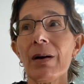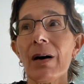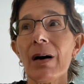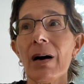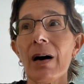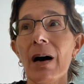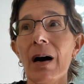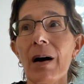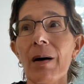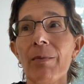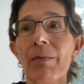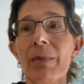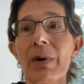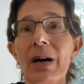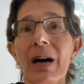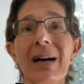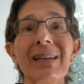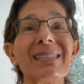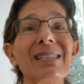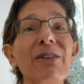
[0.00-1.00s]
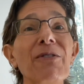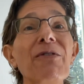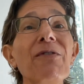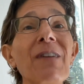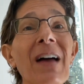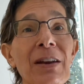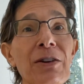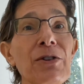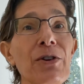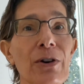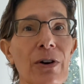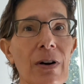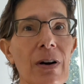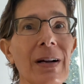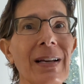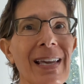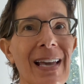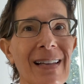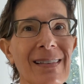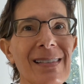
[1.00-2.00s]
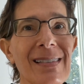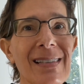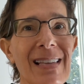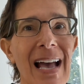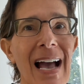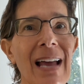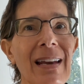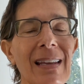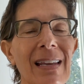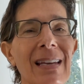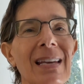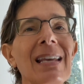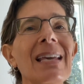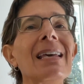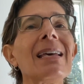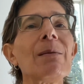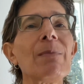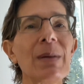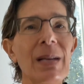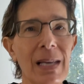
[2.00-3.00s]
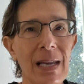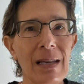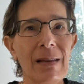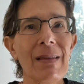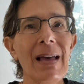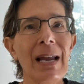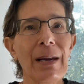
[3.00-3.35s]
a defender against that. Inhibiting that